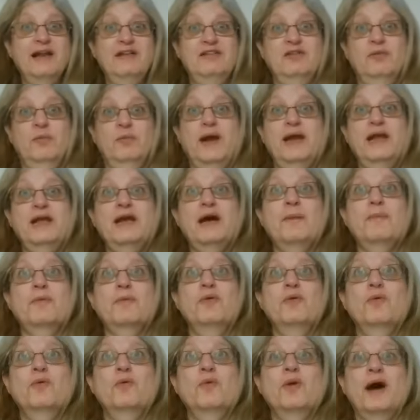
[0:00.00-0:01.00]
it's a
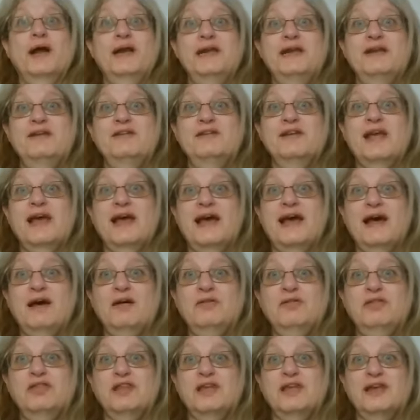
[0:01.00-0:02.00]
wake-up call. I need to get
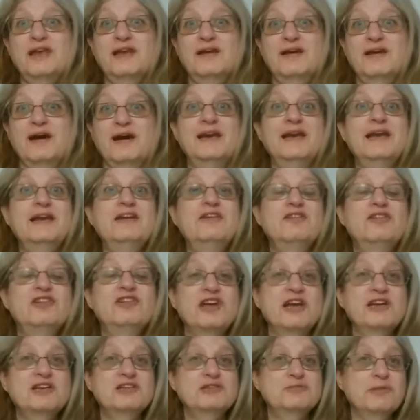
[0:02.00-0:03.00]
healthy. I need to
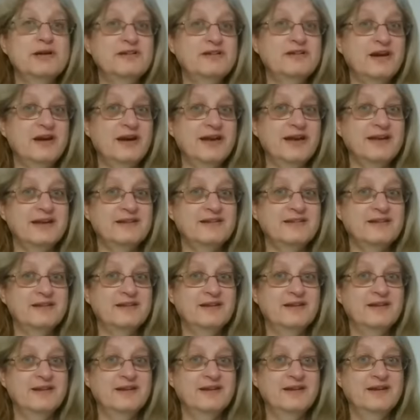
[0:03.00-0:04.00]
change my diet.
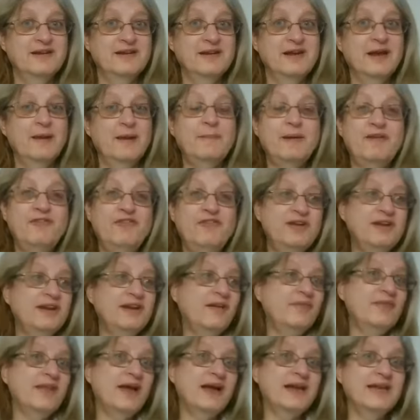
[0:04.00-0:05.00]
But if you'd
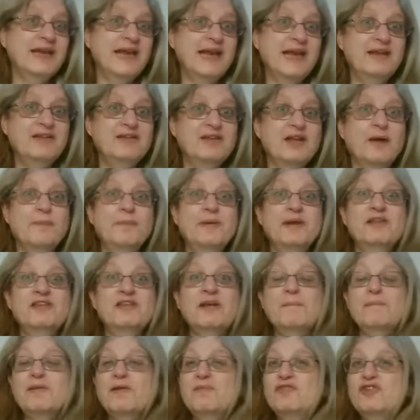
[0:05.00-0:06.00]
done that years ago, but
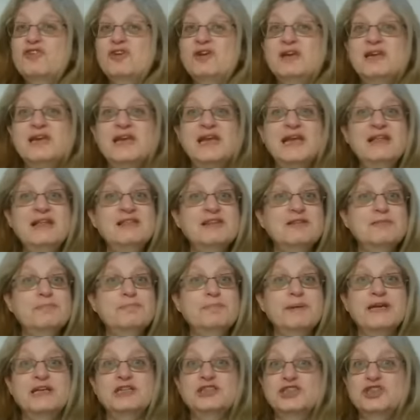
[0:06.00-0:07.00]
sometimes you need this
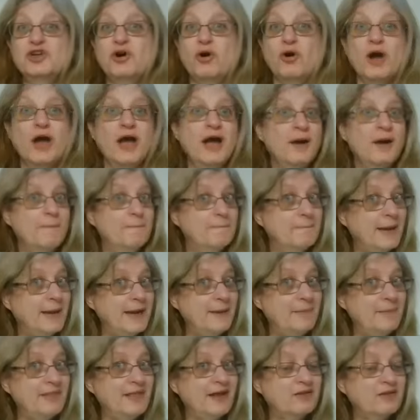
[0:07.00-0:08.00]
big shock.
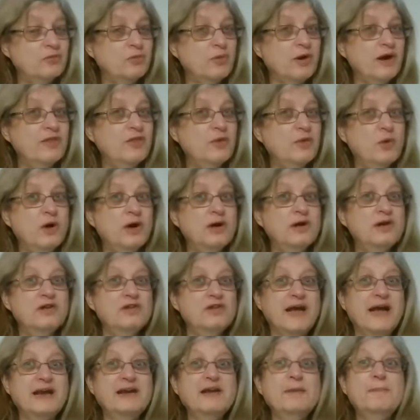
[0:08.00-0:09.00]
Maybe that's why the world
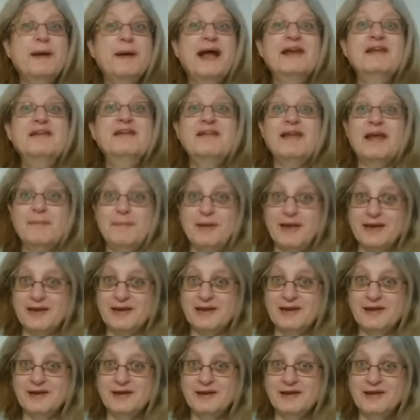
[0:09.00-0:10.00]
has had a
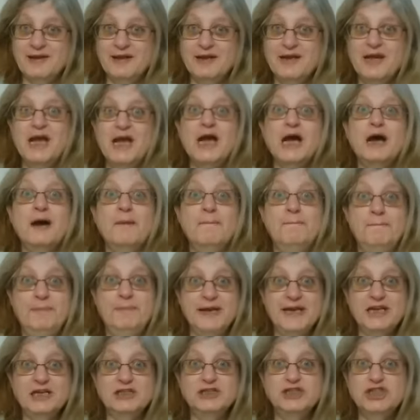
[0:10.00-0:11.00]
pandemic, a
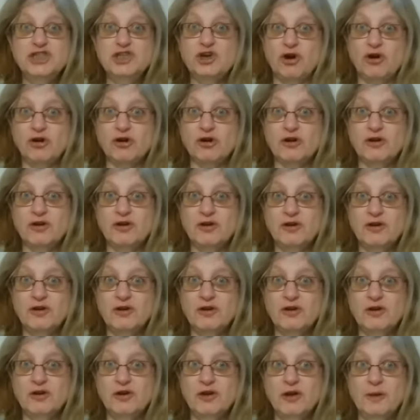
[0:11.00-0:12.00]
big shock,
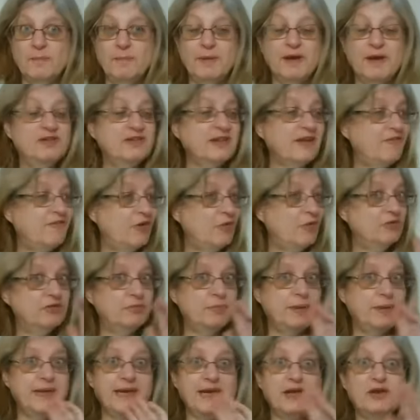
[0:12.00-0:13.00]
because
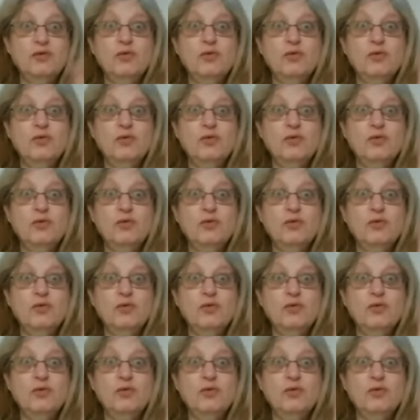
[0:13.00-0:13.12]
everyone's been